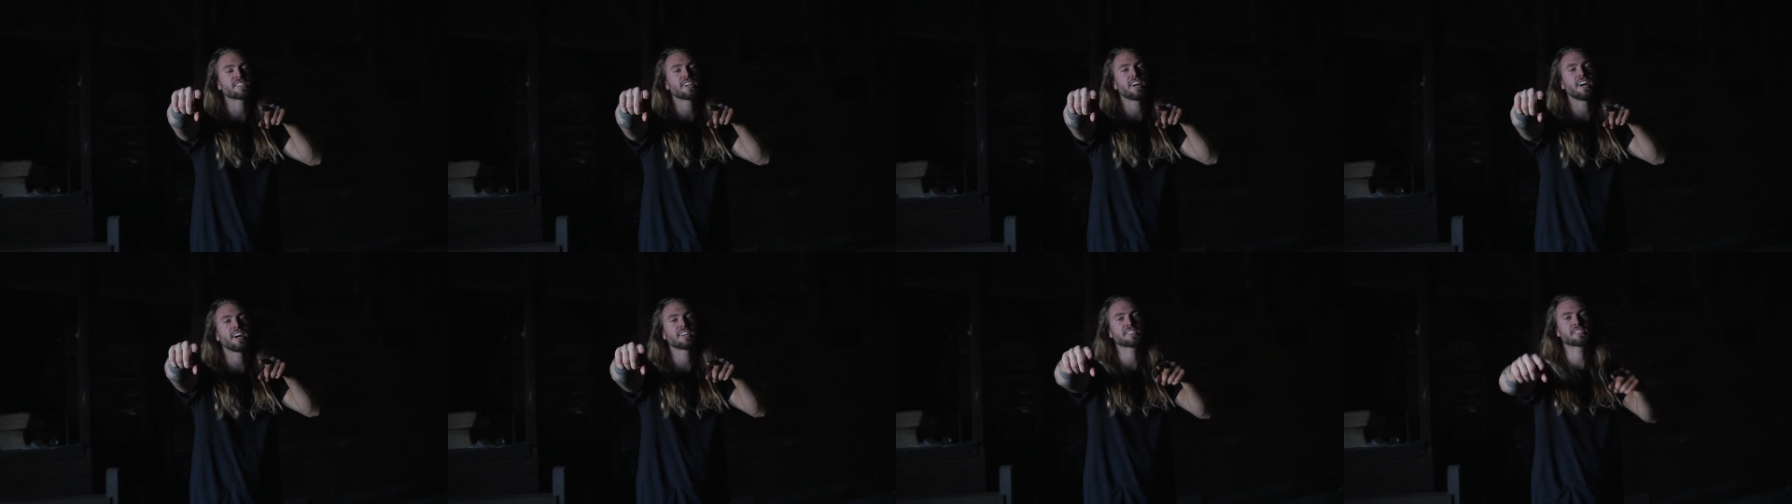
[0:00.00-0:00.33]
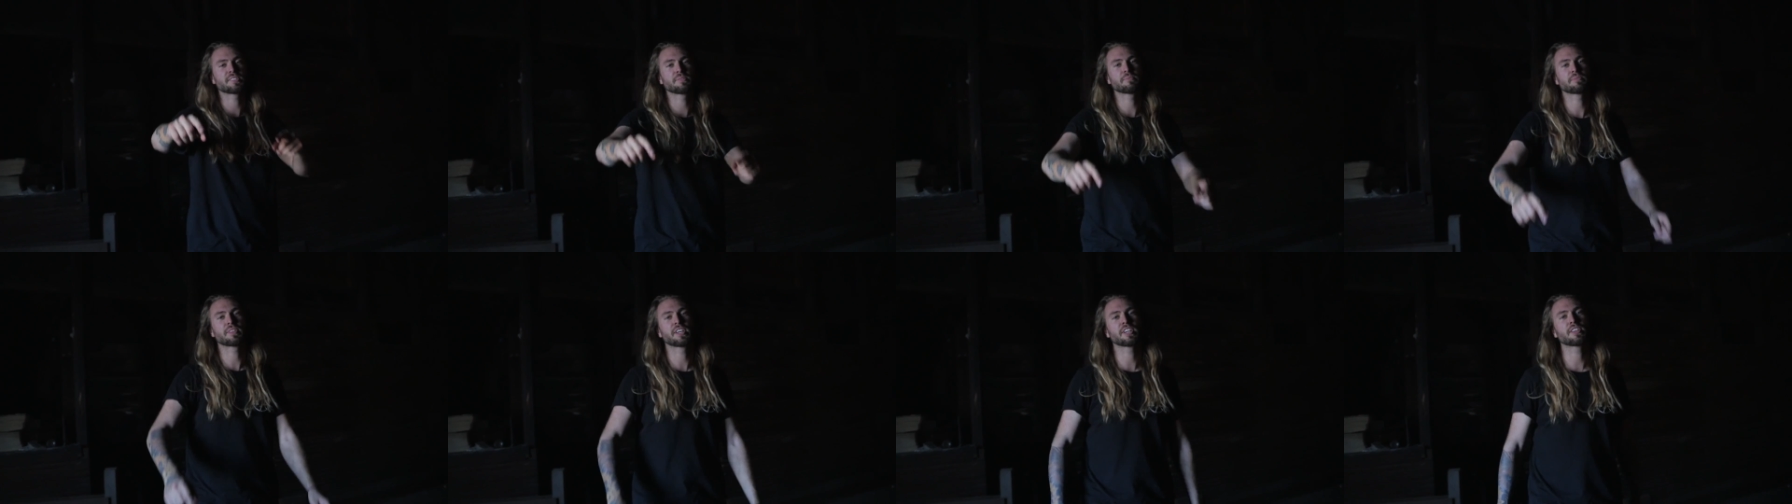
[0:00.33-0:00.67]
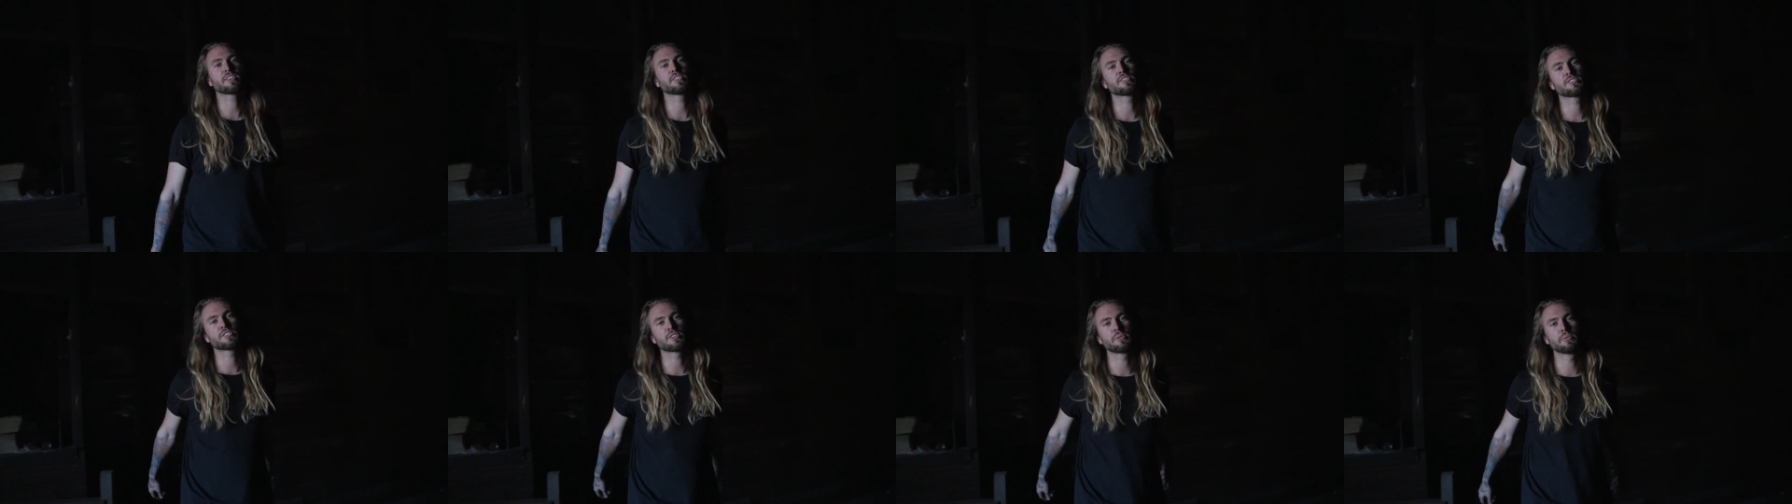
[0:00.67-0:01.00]
are awesome. Thank
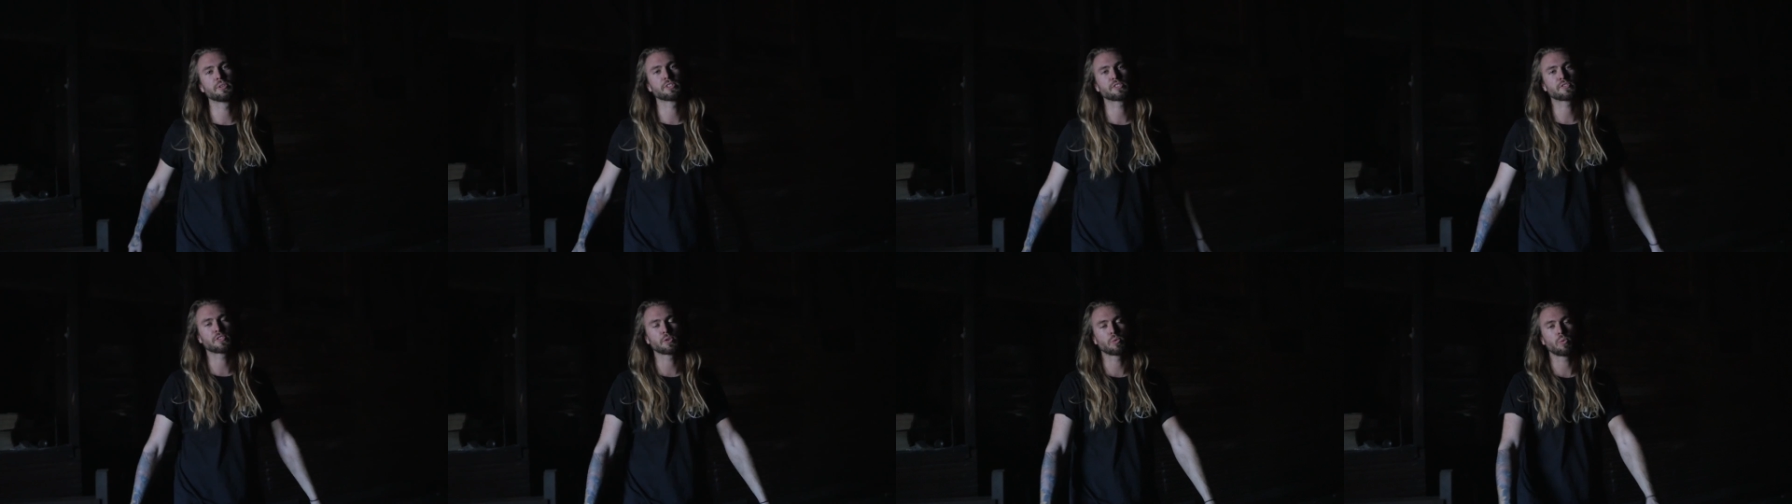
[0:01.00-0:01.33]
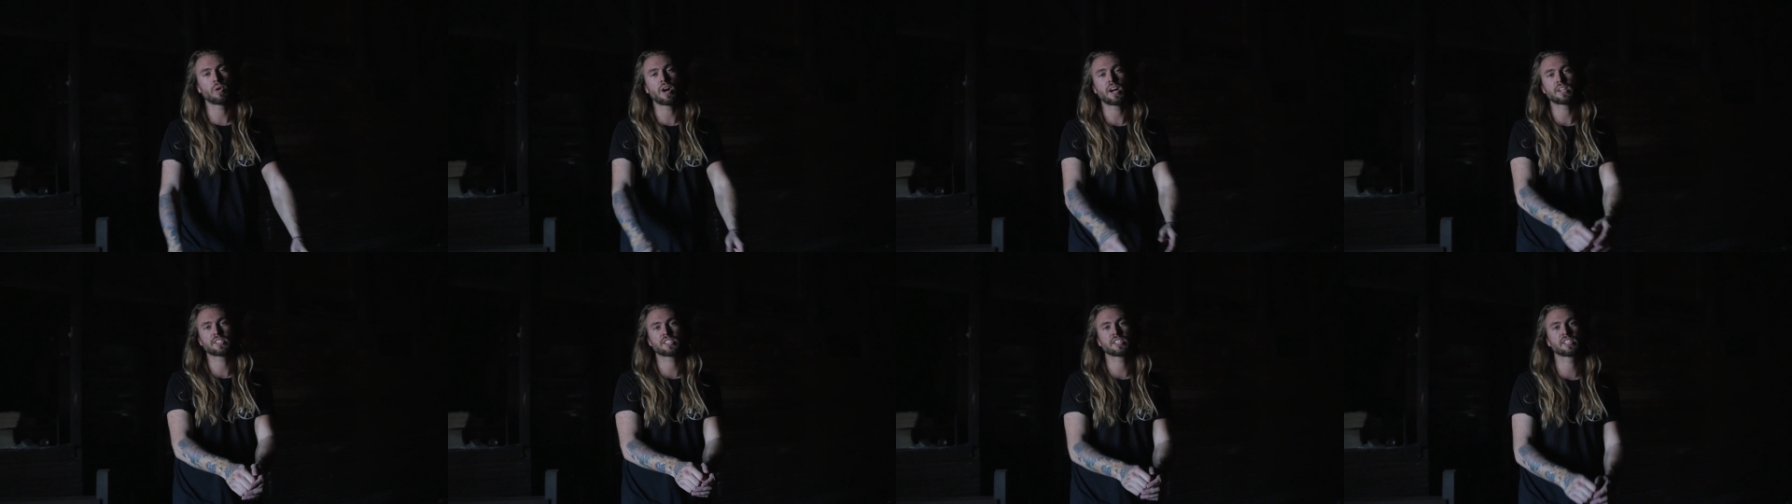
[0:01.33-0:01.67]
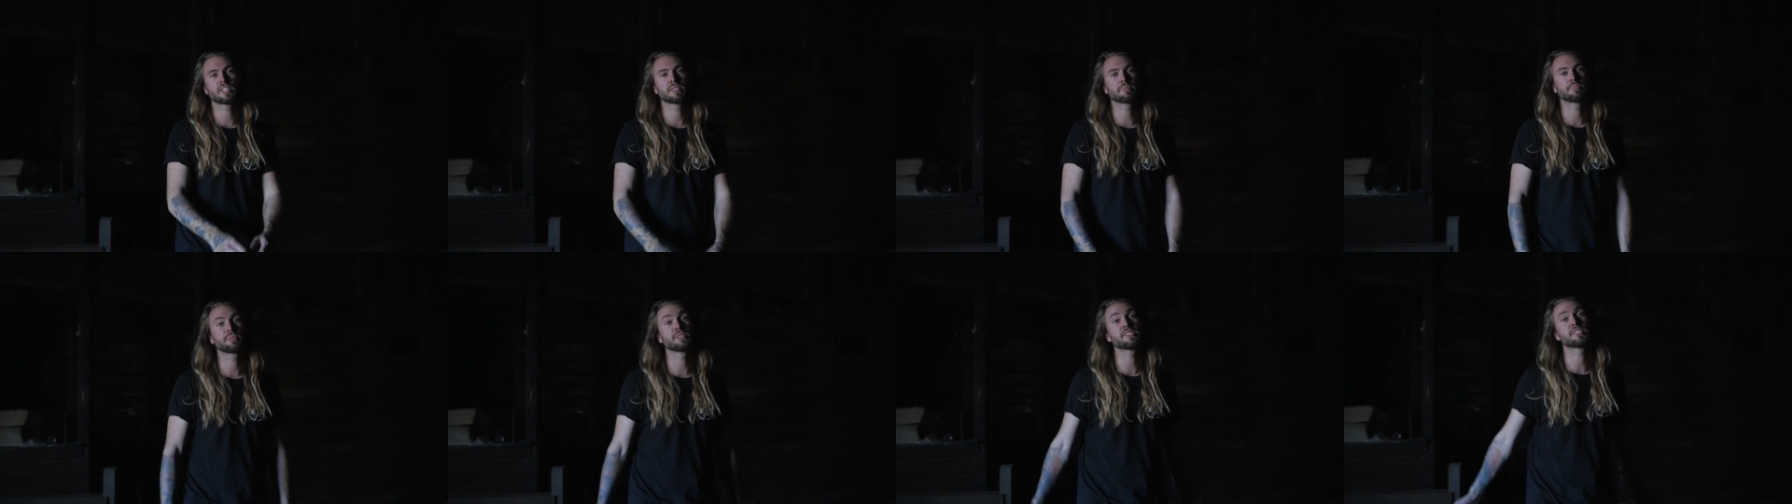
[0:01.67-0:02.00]
you so much for
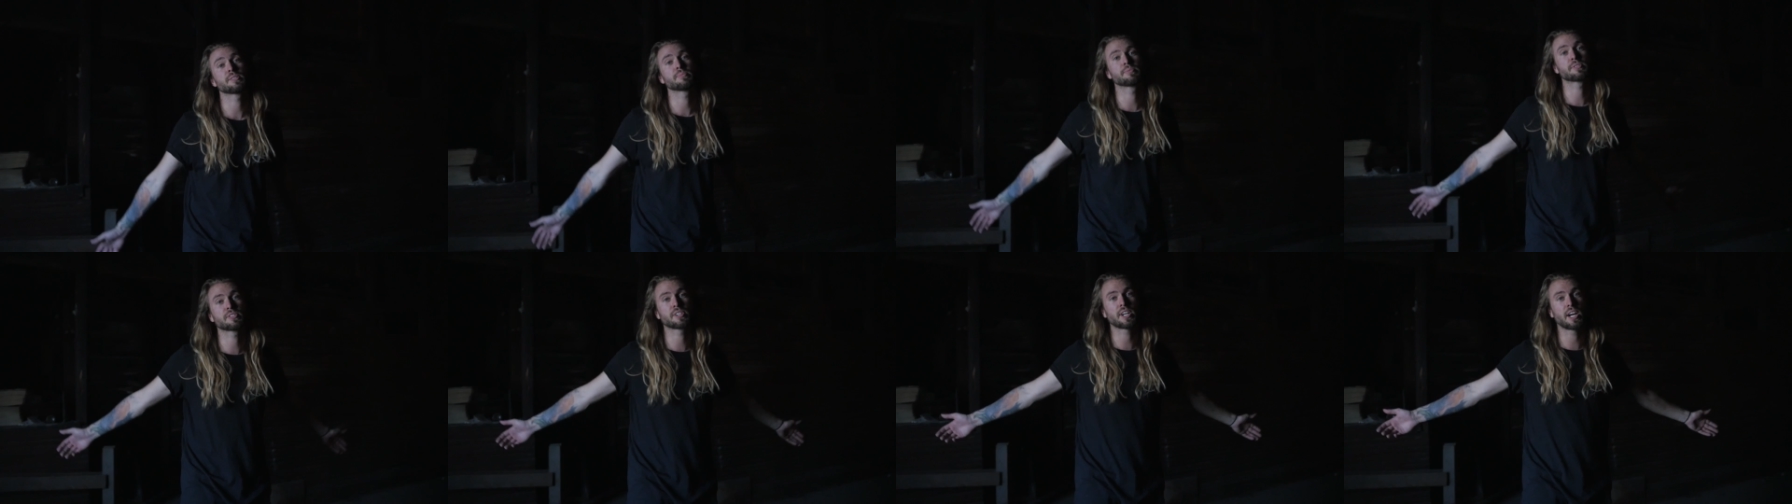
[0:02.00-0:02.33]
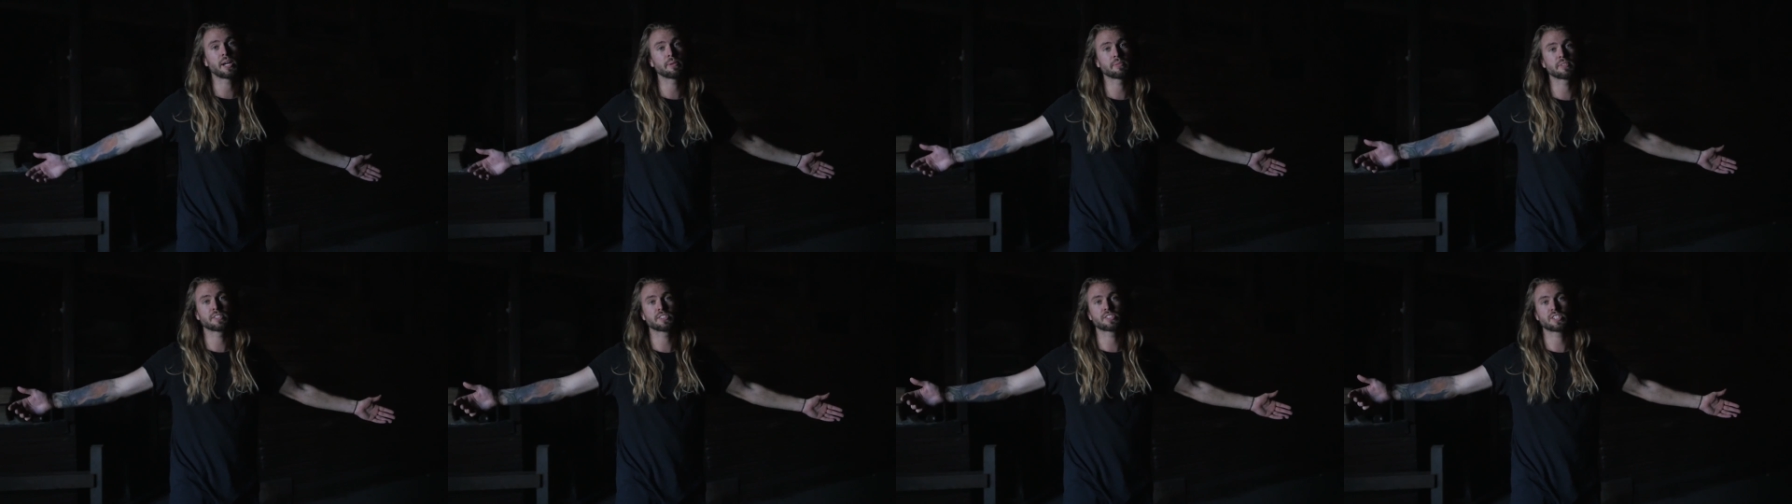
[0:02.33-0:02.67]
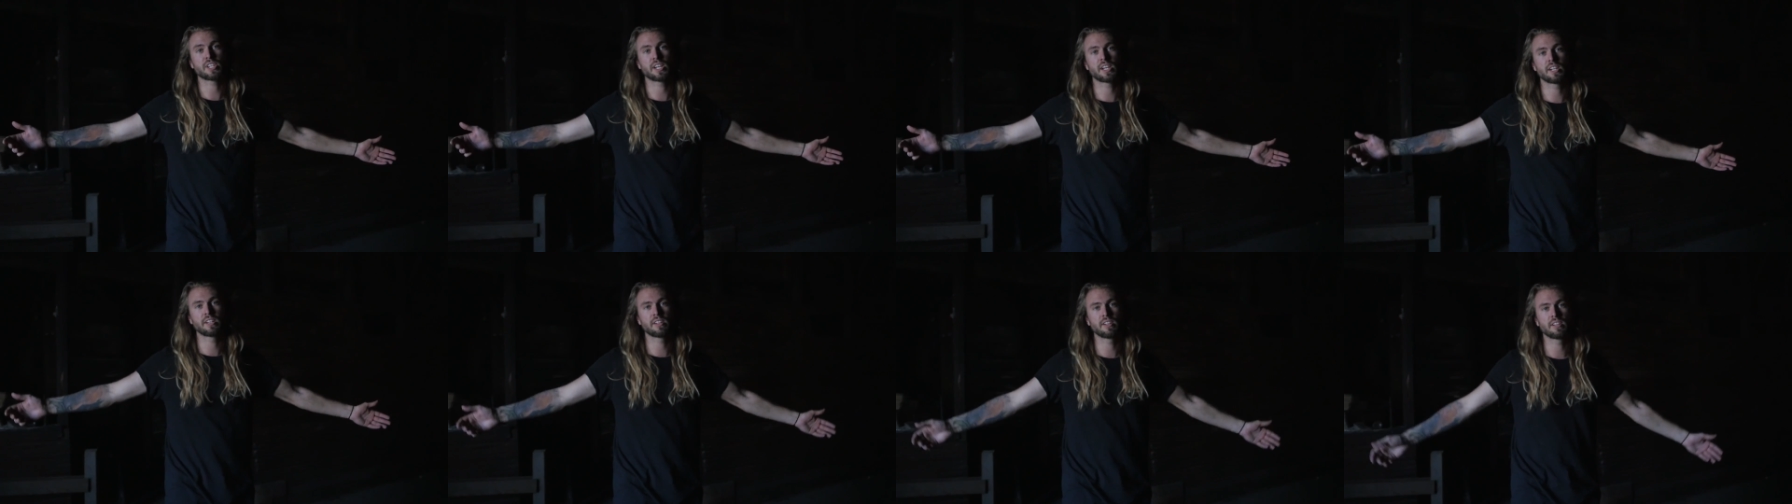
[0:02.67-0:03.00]
watching. Please subscribe to the
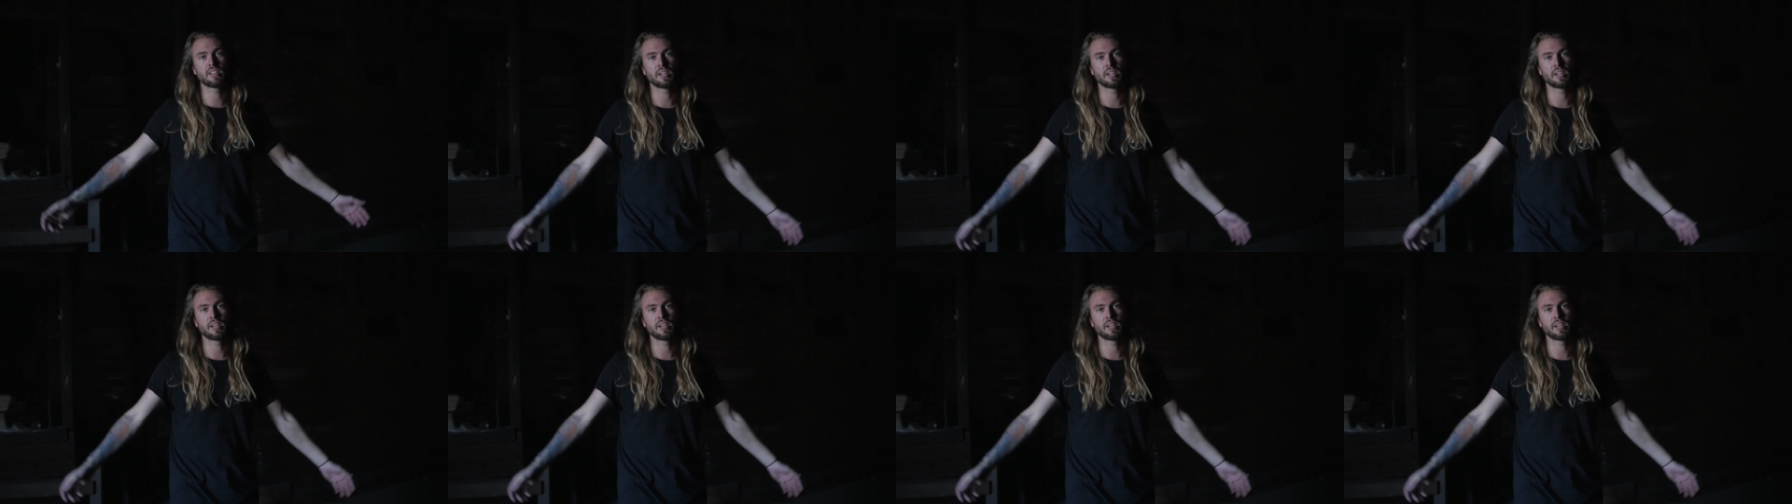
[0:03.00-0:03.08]
channel.